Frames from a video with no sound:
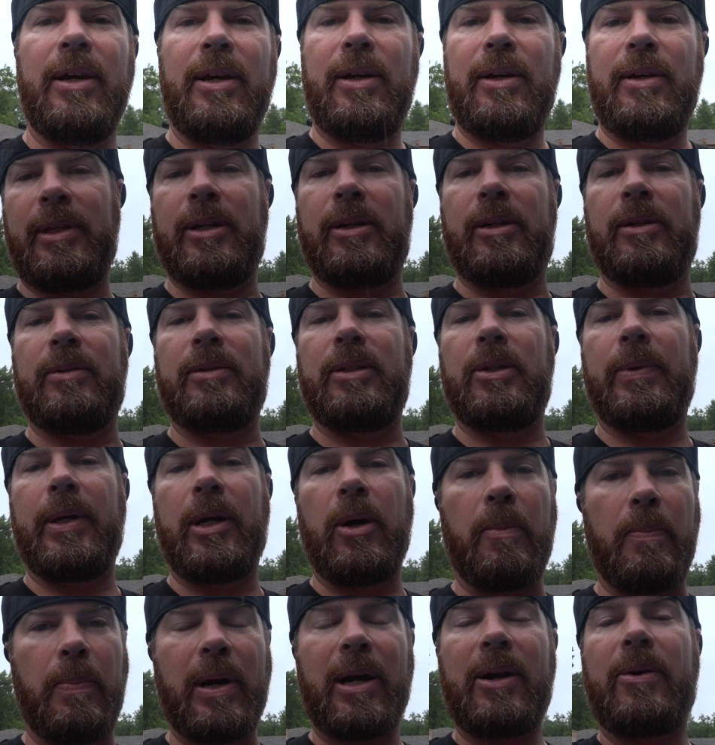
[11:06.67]
You know, do we go
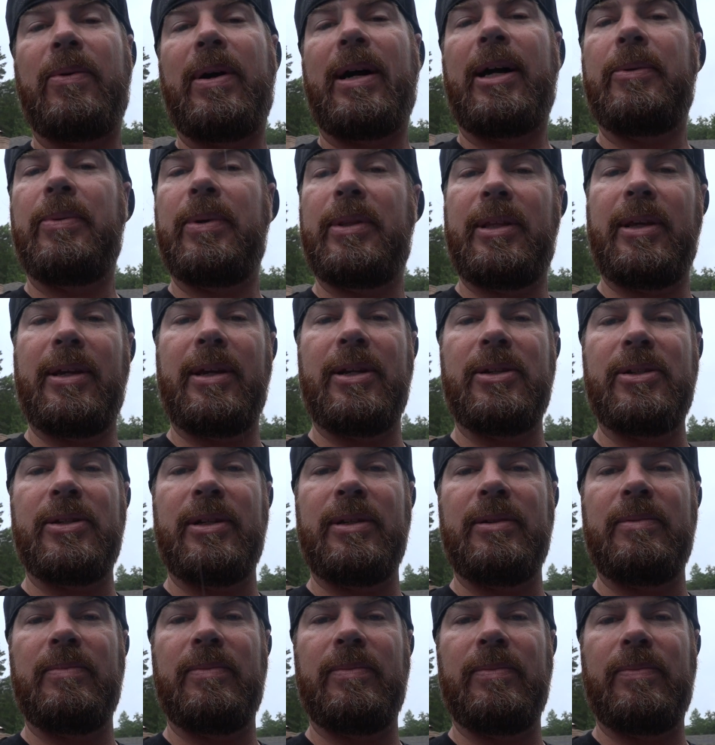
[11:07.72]
buck wild with the
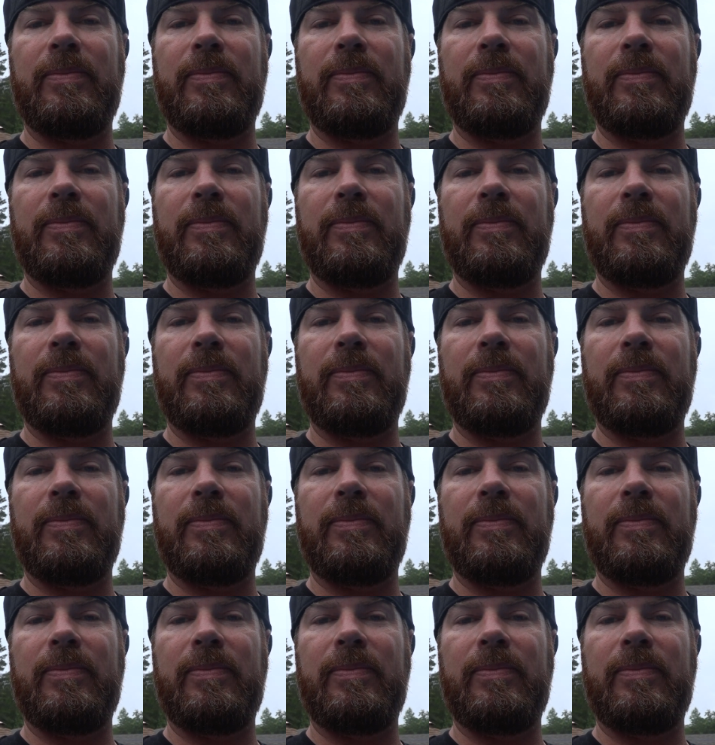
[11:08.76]
engine,